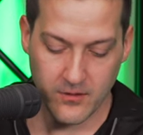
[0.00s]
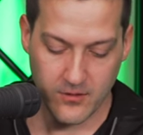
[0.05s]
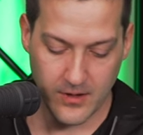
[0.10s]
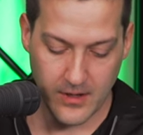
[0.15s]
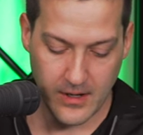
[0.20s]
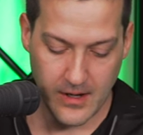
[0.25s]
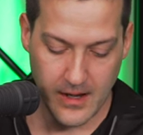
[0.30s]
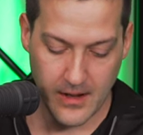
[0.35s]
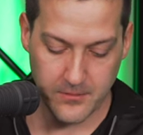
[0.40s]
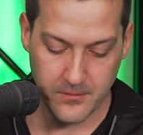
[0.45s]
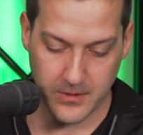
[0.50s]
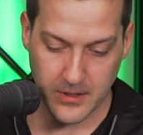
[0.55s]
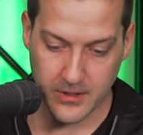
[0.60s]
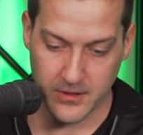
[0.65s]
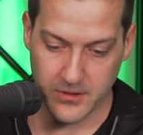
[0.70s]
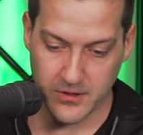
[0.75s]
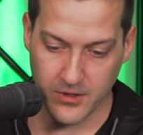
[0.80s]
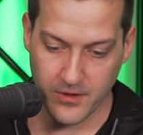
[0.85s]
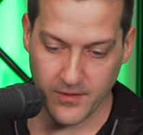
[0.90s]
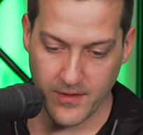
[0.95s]
So I'm
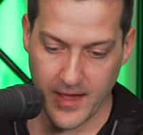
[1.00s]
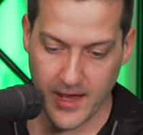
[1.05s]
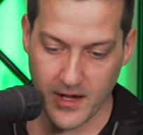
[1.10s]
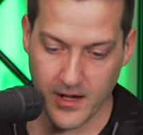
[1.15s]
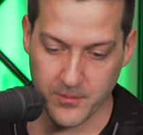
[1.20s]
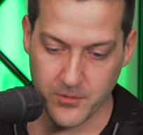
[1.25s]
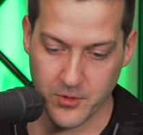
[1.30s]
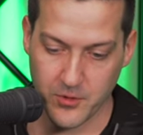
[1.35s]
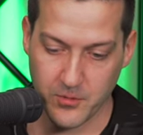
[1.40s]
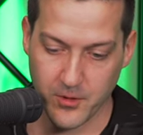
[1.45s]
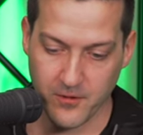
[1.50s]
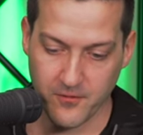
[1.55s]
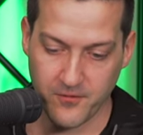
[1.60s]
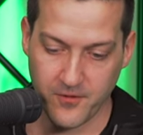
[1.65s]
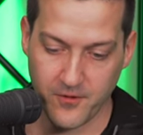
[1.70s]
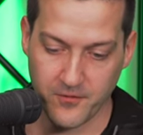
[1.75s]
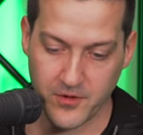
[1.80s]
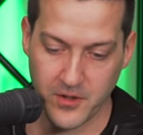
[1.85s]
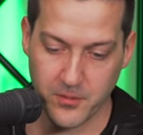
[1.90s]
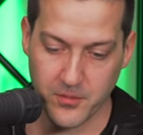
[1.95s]
going to turn that up to about
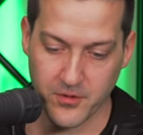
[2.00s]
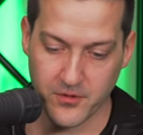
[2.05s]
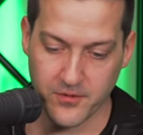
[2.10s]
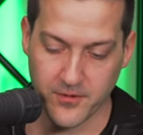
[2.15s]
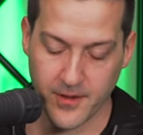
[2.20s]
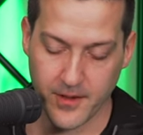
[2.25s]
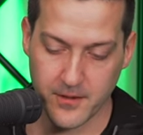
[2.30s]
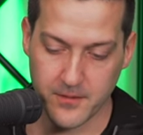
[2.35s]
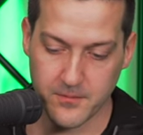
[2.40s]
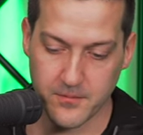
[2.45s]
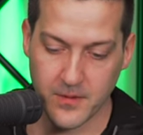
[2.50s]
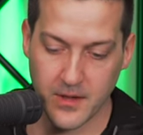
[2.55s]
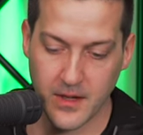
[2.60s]
50%.